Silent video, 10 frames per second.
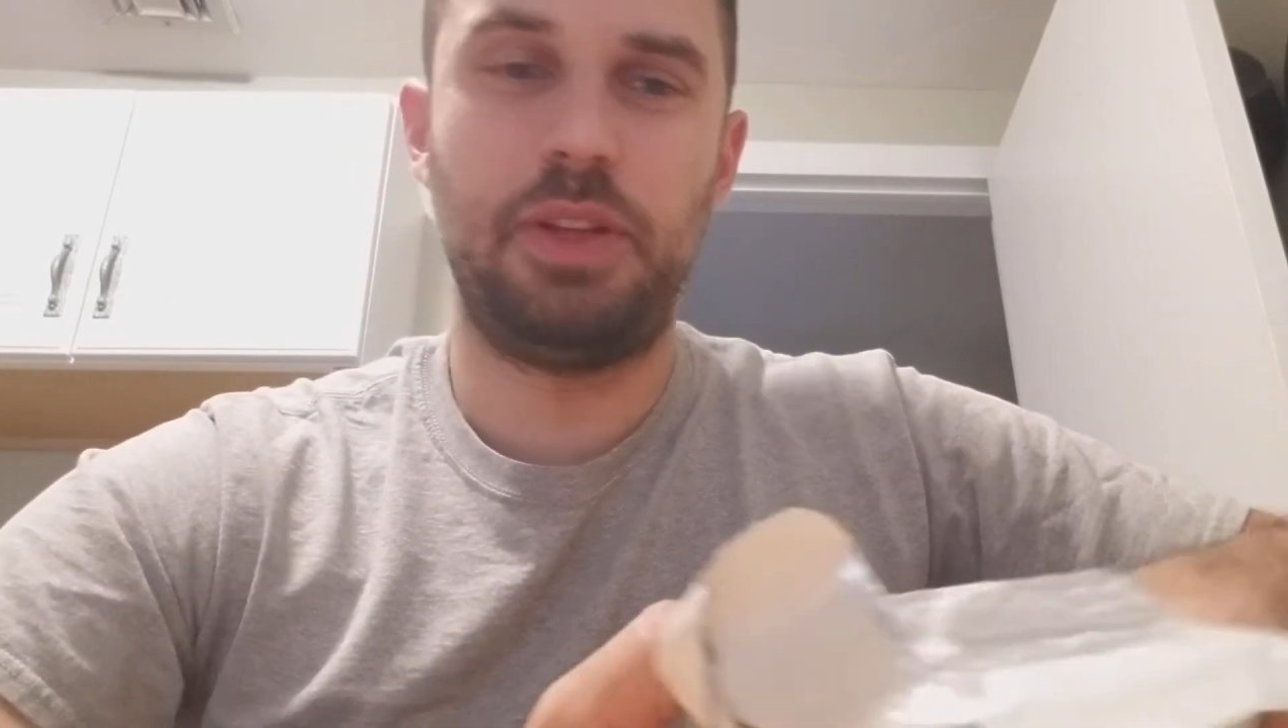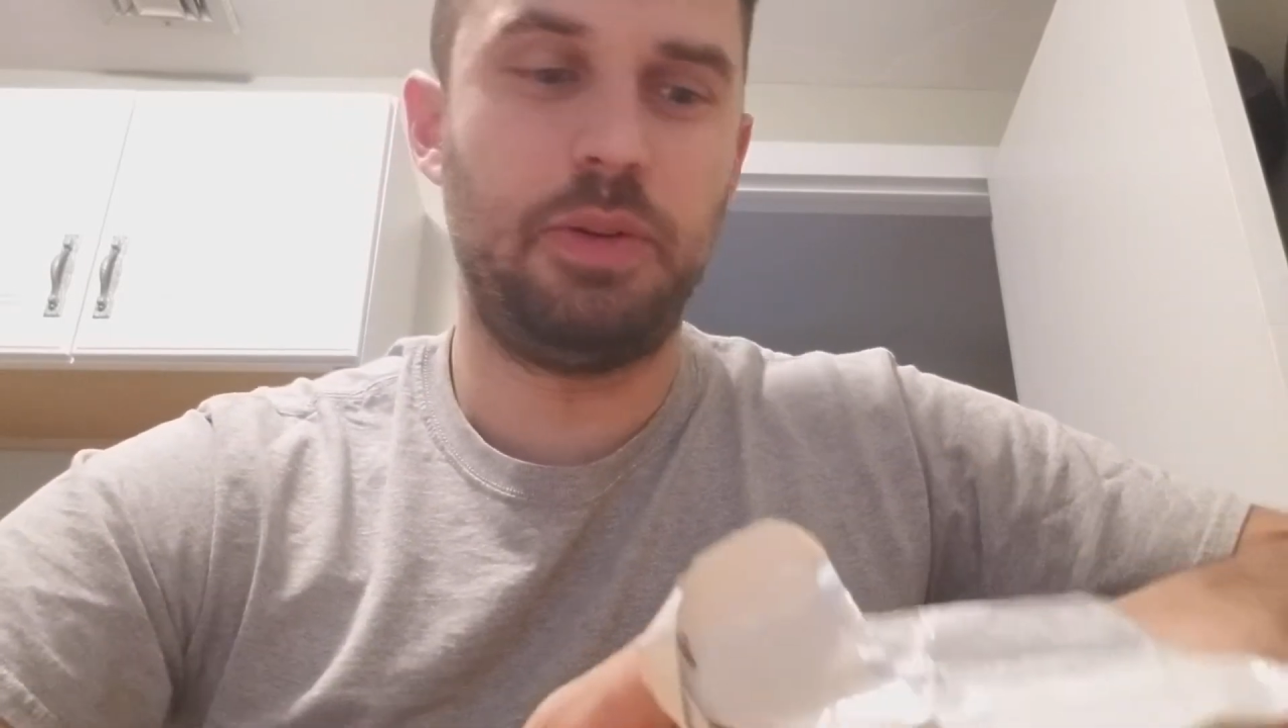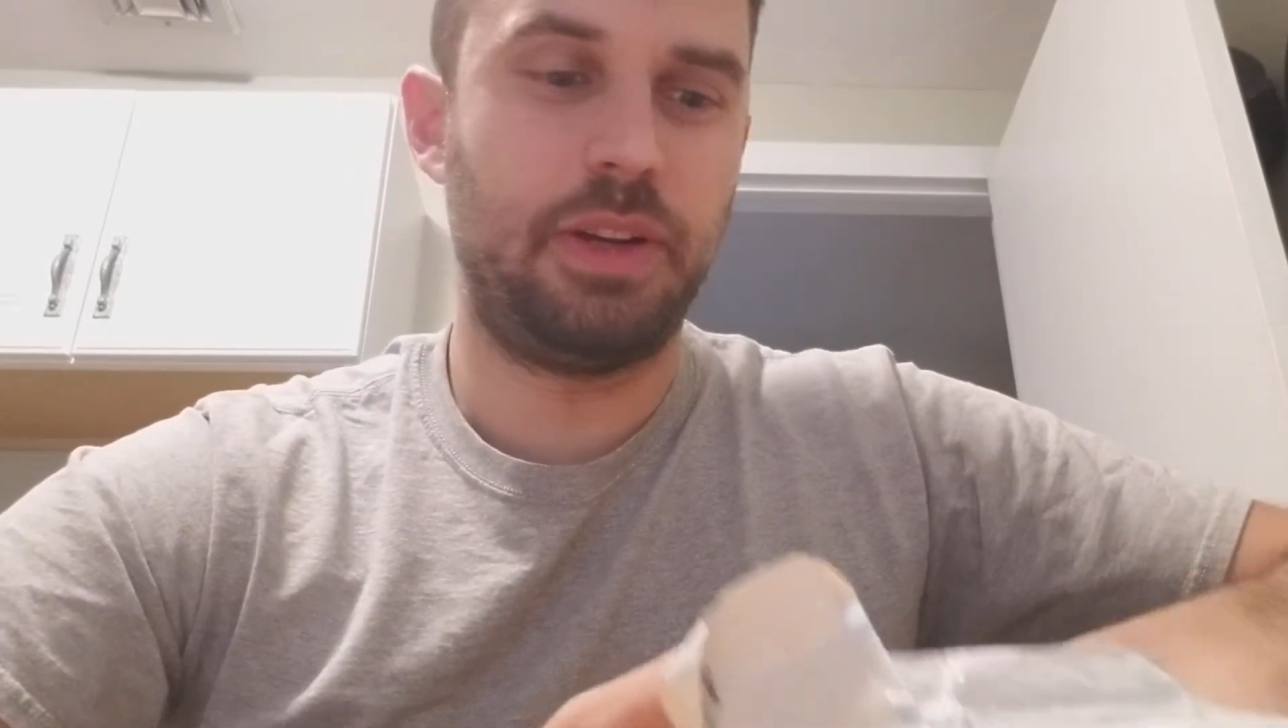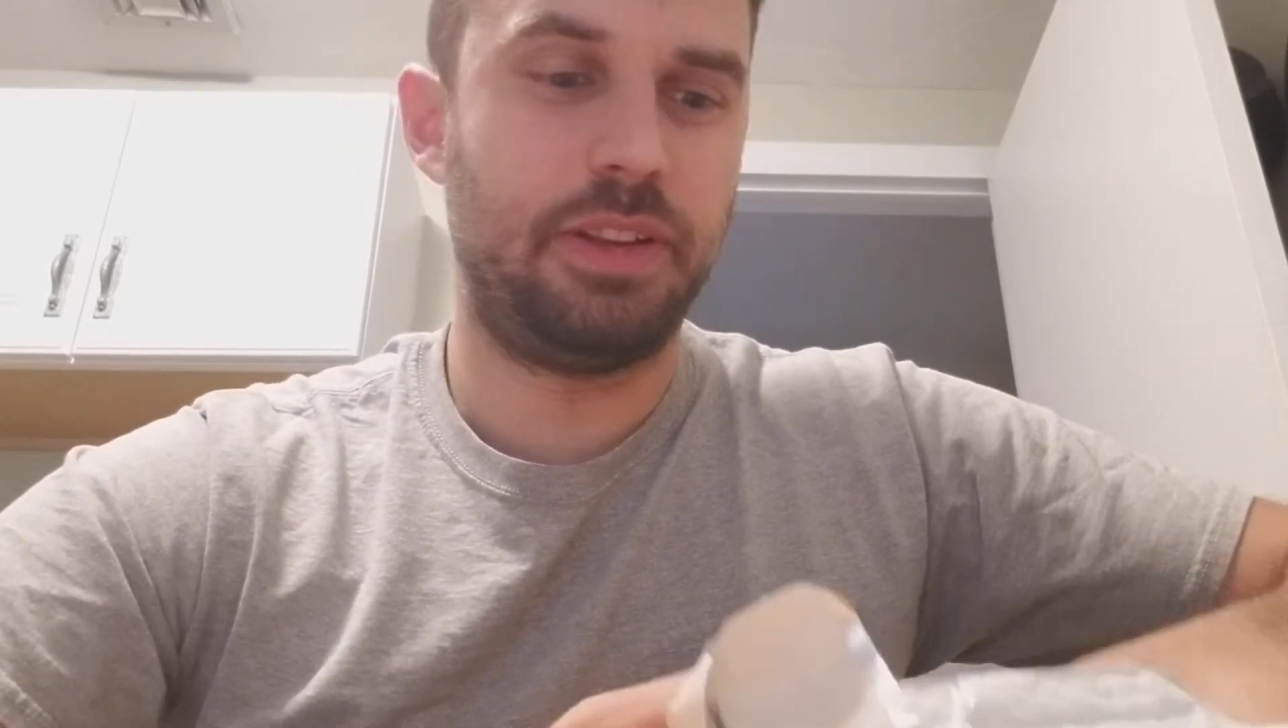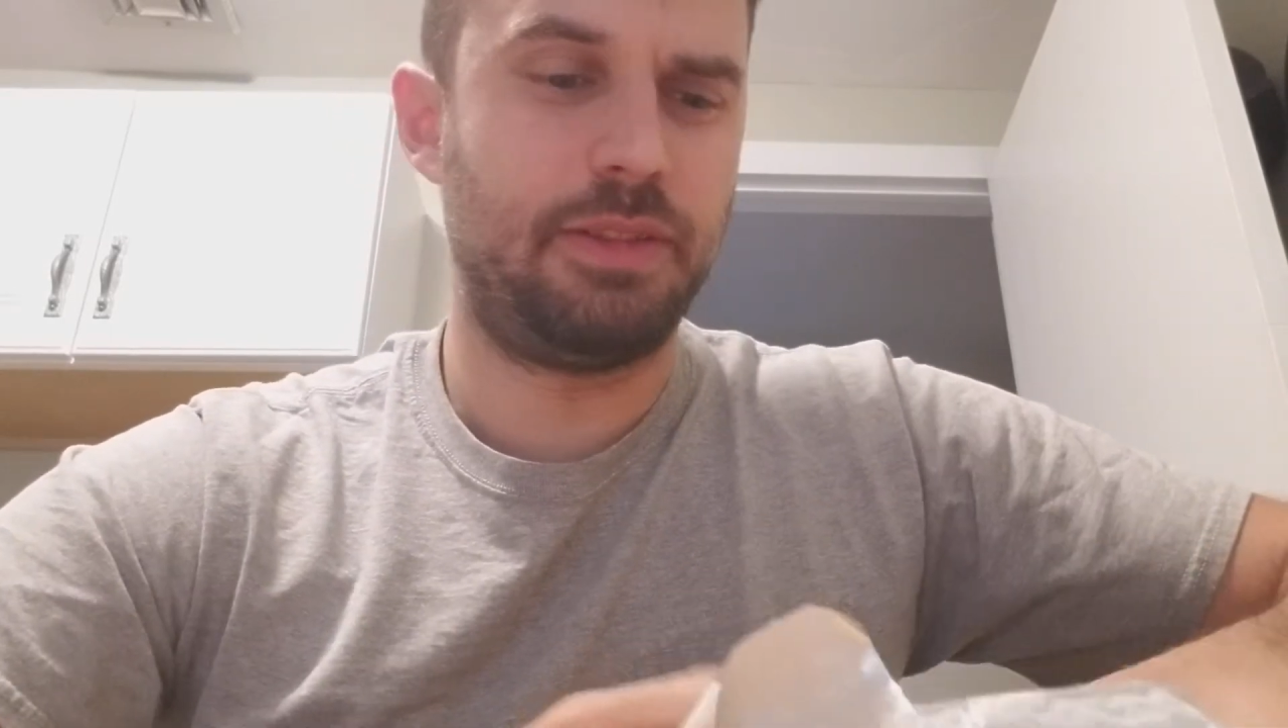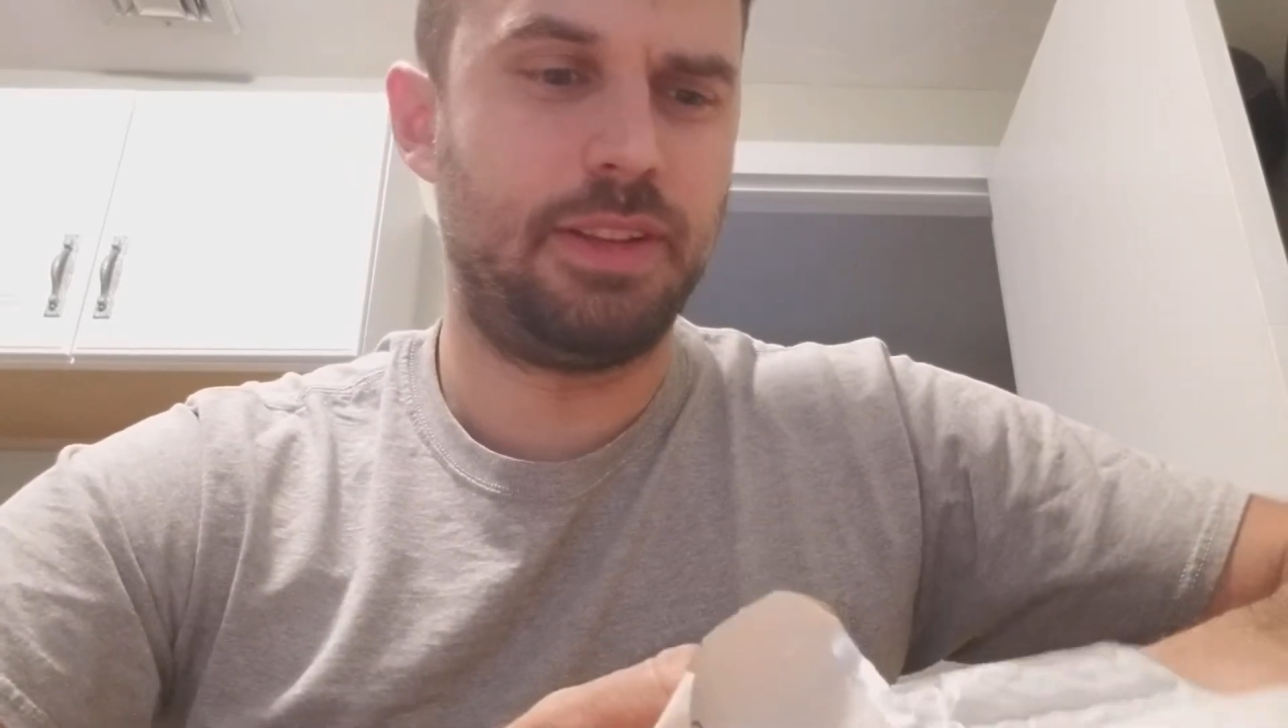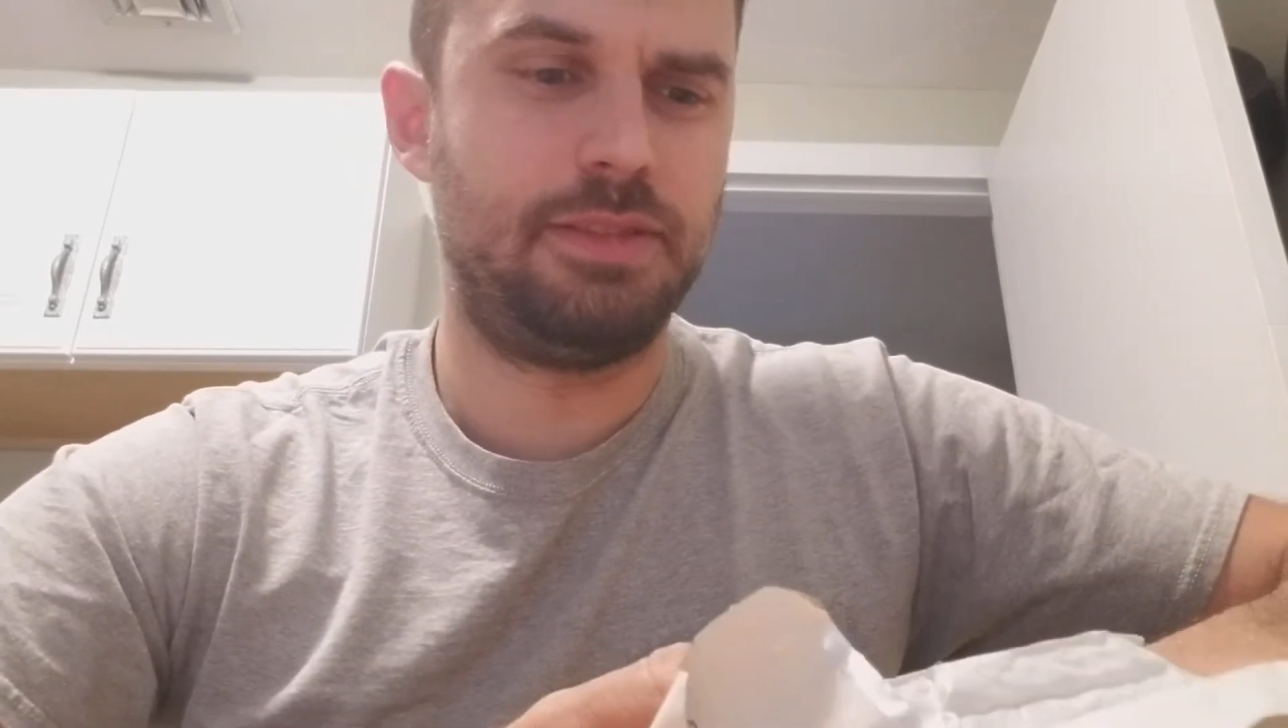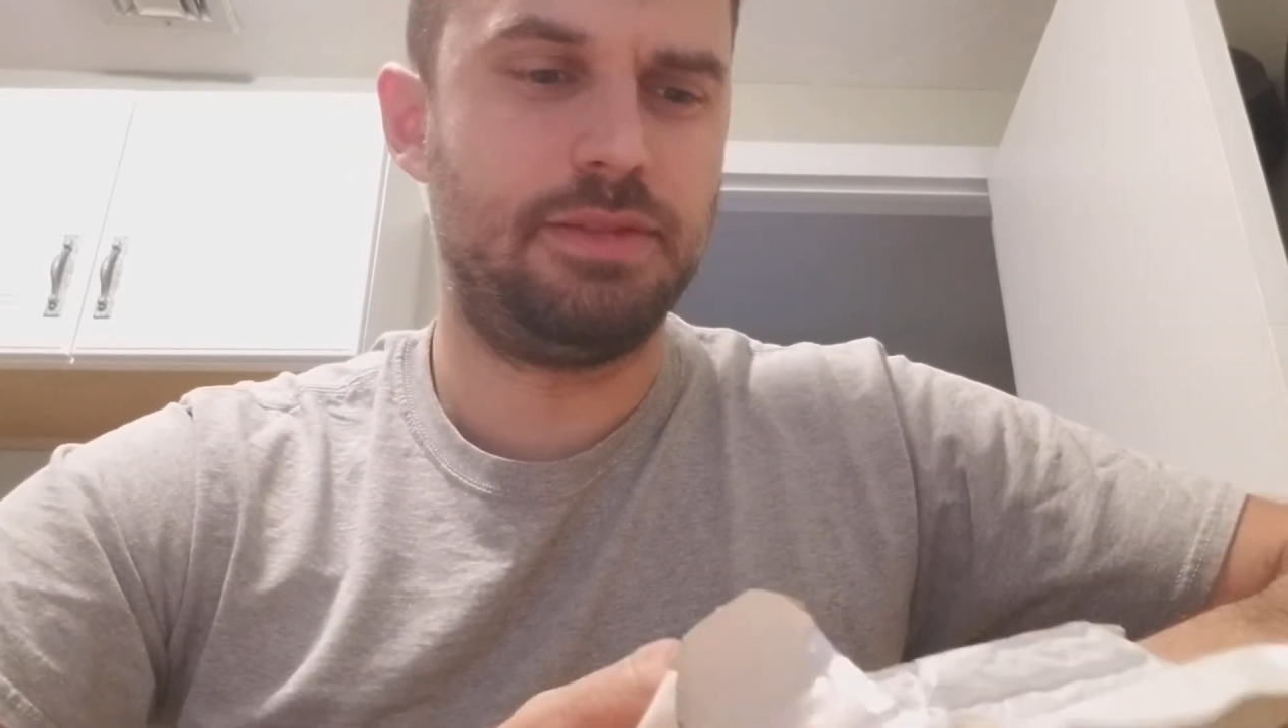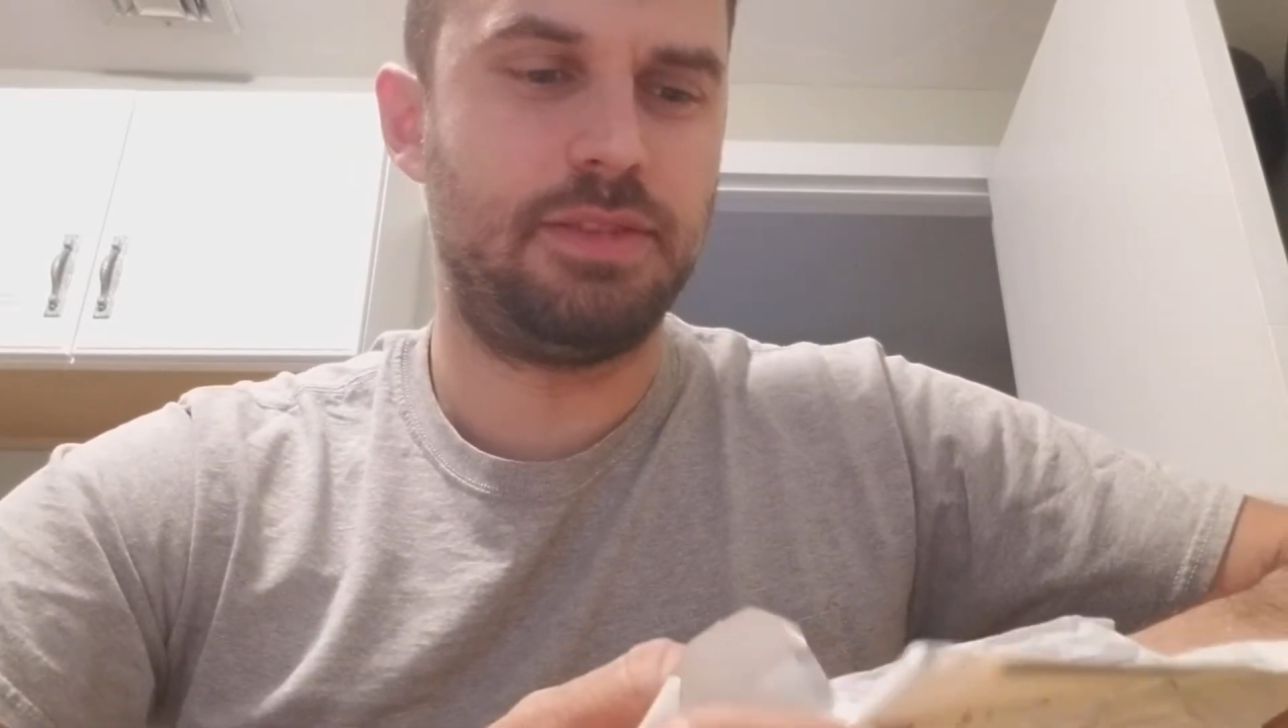doing if it